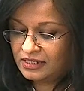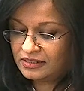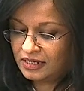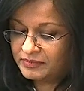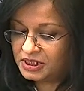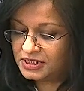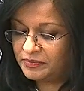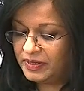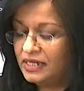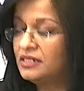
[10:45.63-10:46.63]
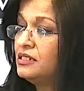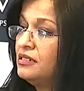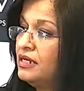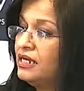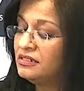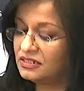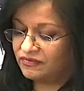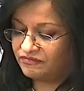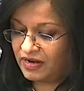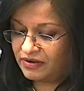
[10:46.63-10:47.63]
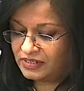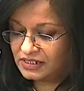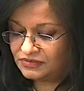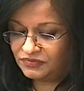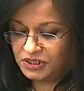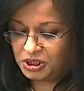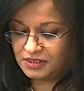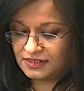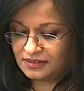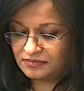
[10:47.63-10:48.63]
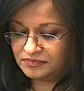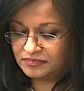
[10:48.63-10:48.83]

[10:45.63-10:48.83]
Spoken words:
the images appeared in the hills of various regions.